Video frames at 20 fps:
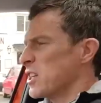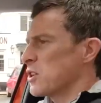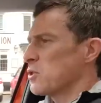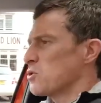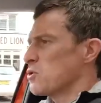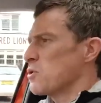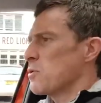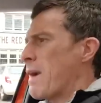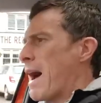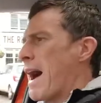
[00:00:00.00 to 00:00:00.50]
and
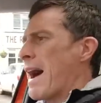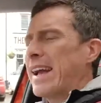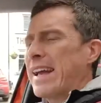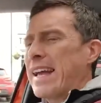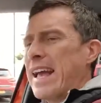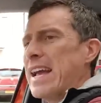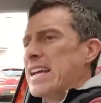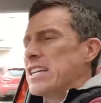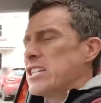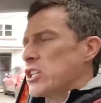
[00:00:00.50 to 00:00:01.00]
jiggles you about
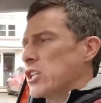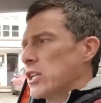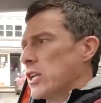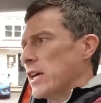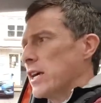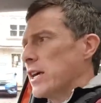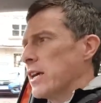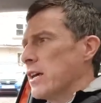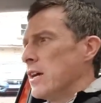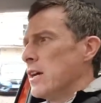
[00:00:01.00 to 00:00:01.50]

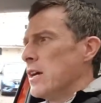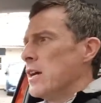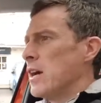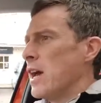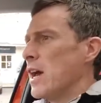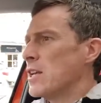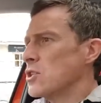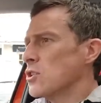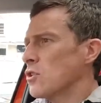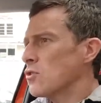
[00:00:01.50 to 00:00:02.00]
occasionally.
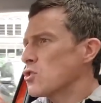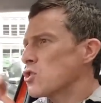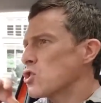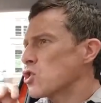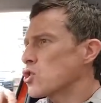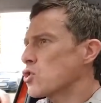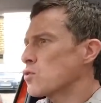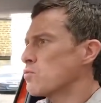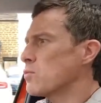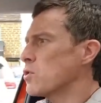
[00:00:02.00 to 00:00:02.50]
It's not as
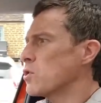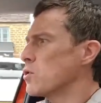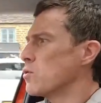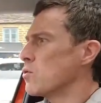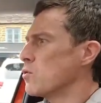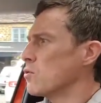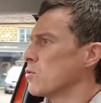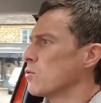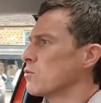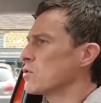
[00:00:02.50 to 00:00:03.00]

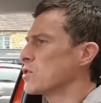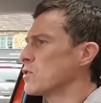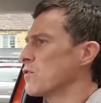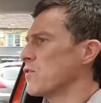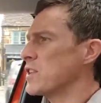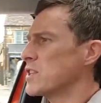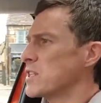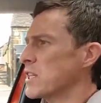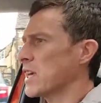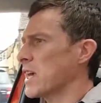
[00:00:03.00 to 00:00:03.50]
smooth or a
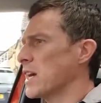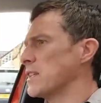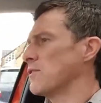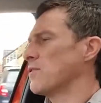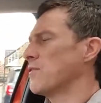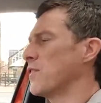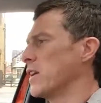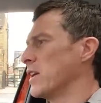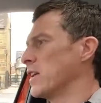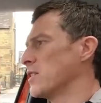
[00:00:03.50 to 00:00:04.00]

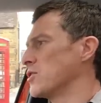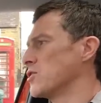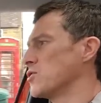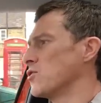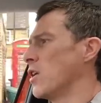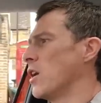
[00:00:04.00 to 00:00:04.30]
sophisticated feeling to